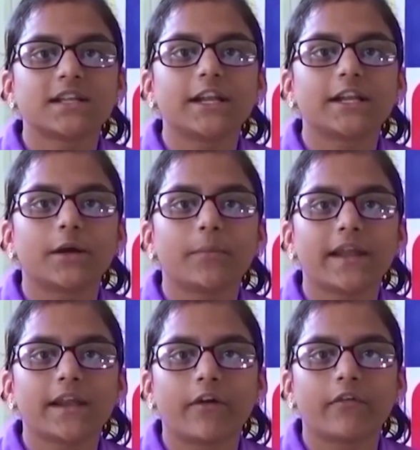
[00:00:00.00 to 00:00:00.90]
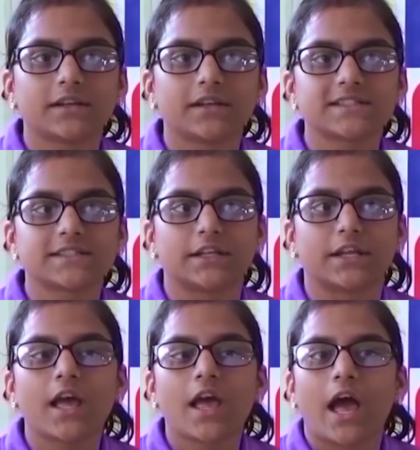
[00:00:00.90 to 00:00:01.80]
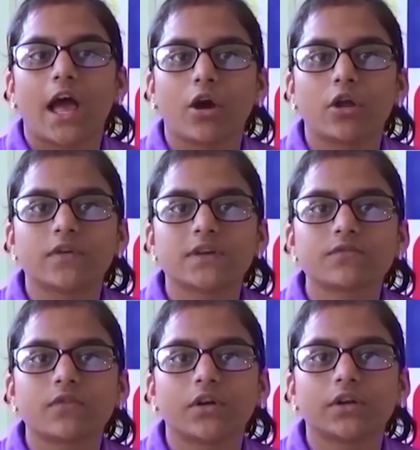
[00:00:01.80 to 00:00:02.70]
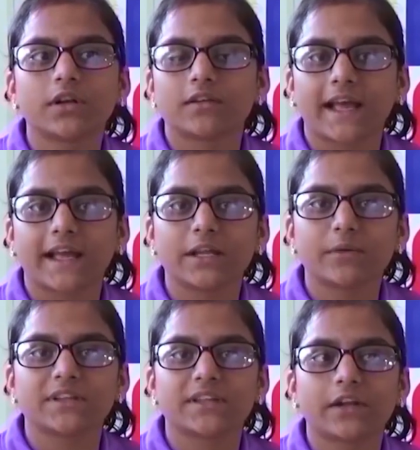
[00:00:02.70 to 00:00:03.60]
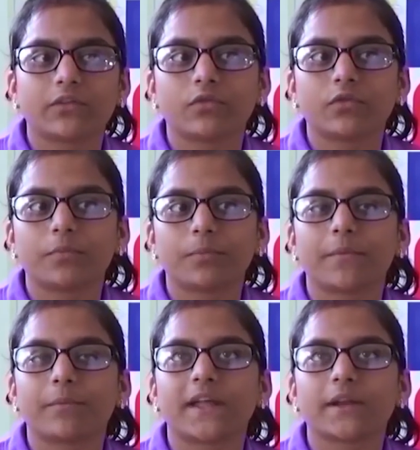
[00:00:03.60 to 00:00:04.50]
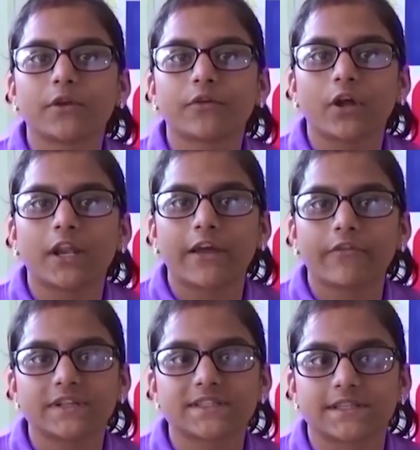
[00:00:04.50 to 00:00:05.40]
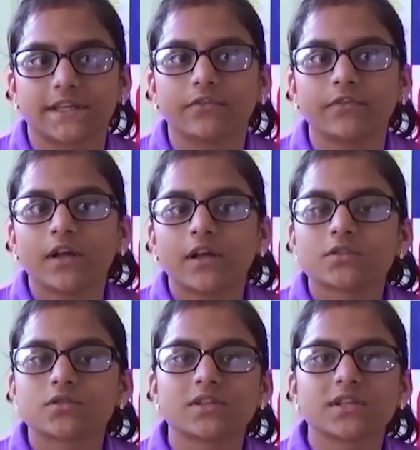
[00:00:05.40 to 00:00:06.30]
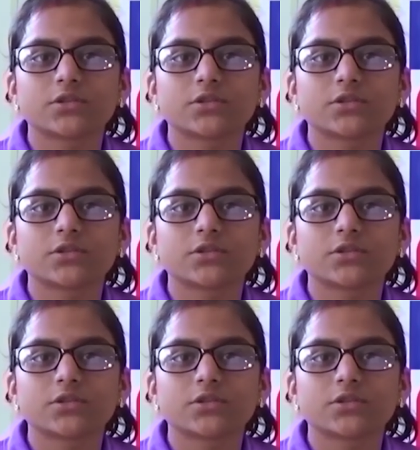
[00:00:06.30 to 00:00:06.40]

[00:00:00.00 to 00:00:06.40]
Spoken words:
Decision determine our destiny. I always want academy that would prepare me for life itself.